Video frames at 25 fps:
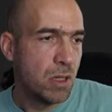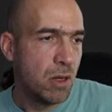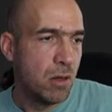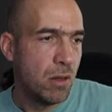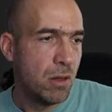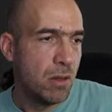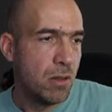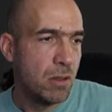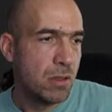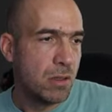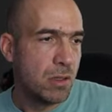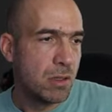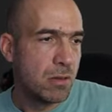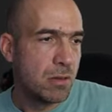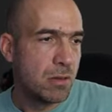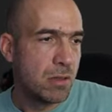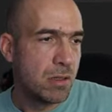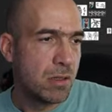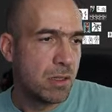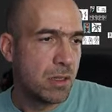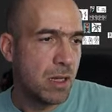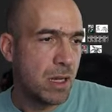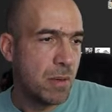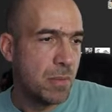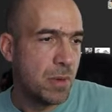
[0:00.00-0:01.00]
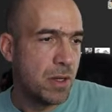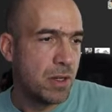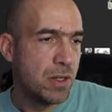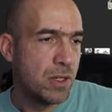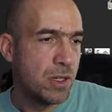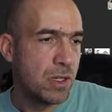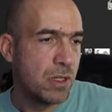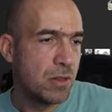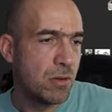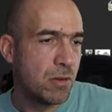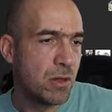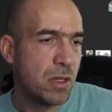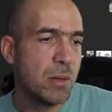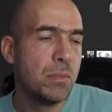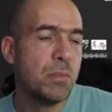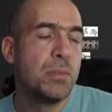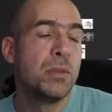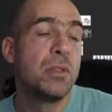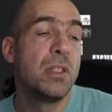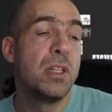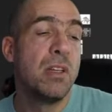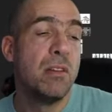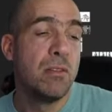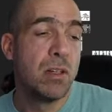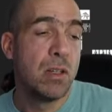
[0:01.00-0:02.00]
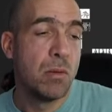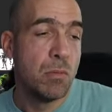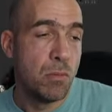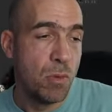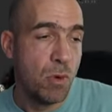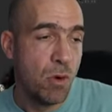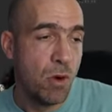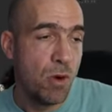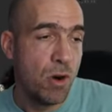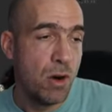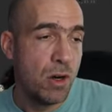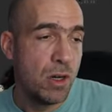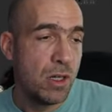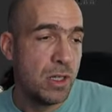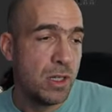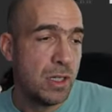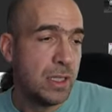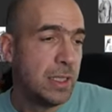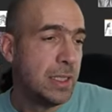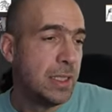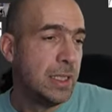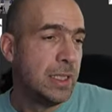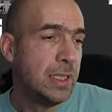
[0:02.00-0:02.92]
all those images you can put even more